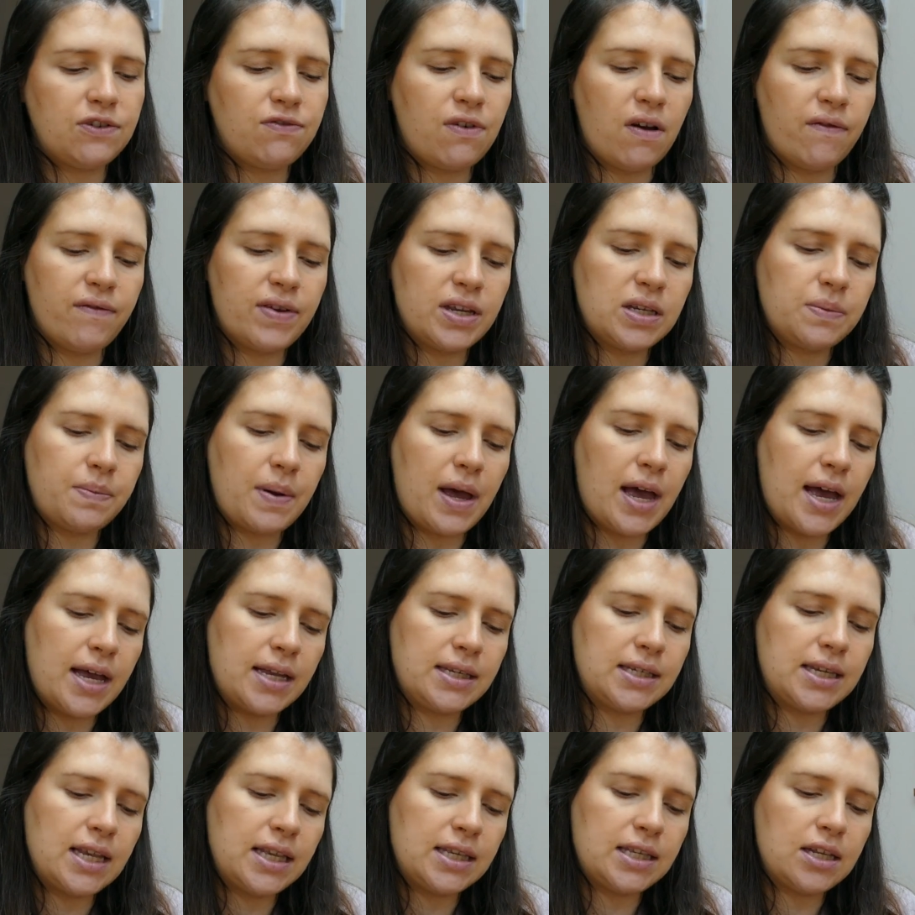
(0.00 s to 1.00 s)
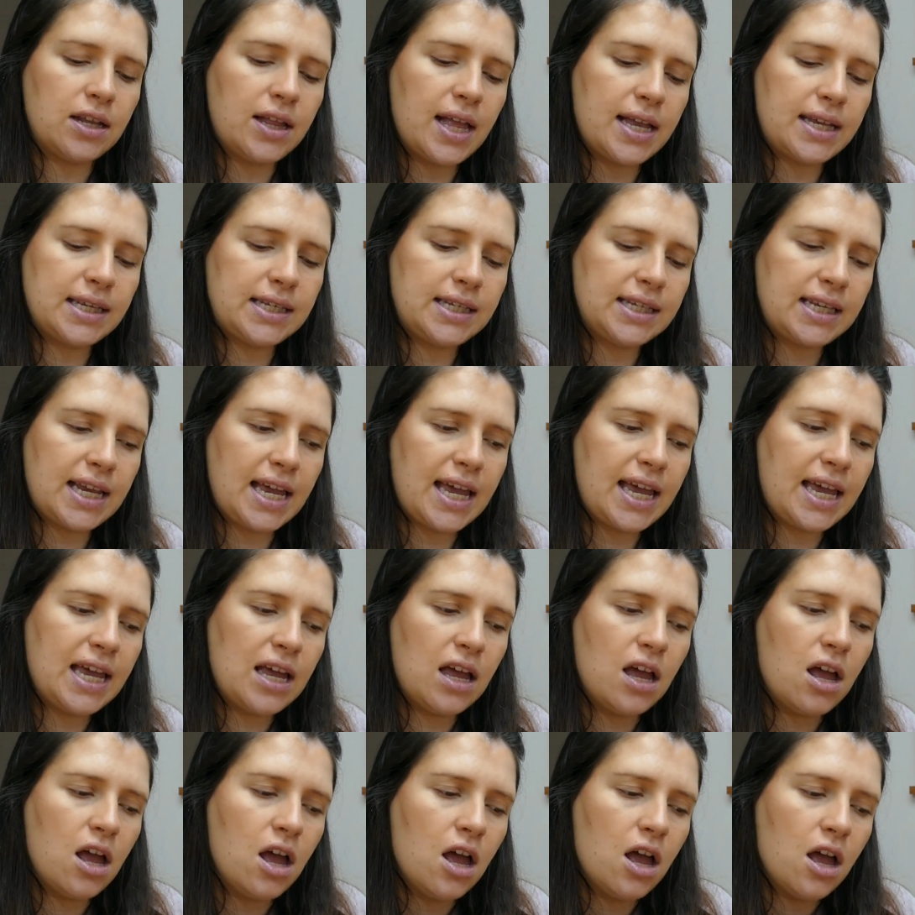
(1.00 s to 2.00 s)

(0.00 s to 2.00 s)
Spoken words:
from this person. So let's see